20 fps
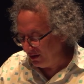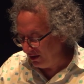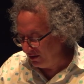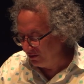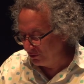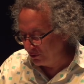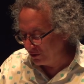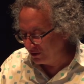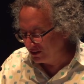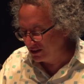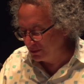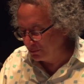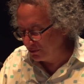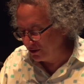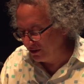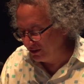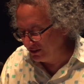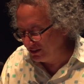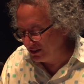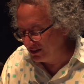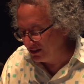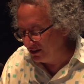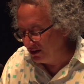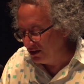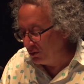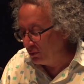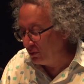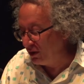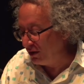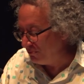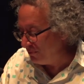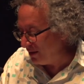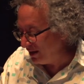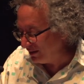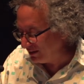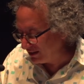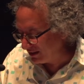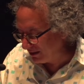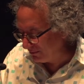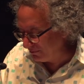in Lord's words, what
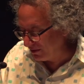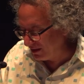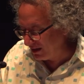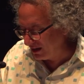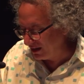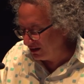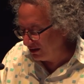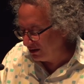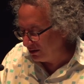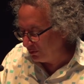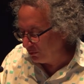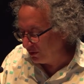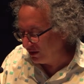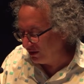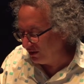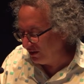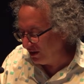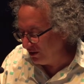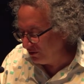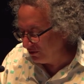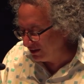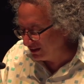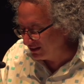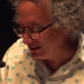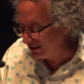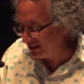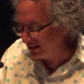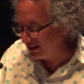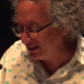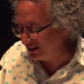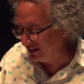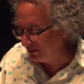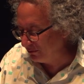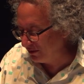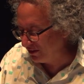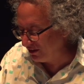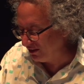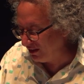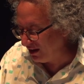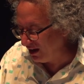meant something, what alone existed
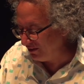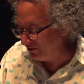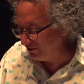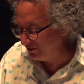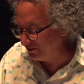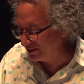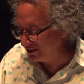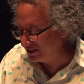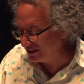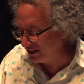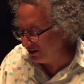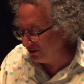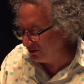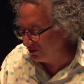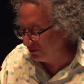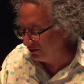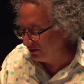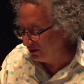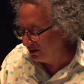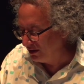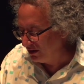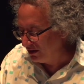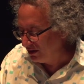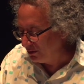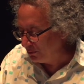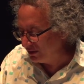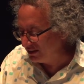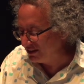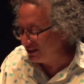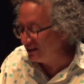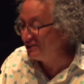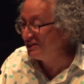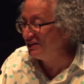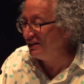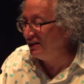with a life of its own, was his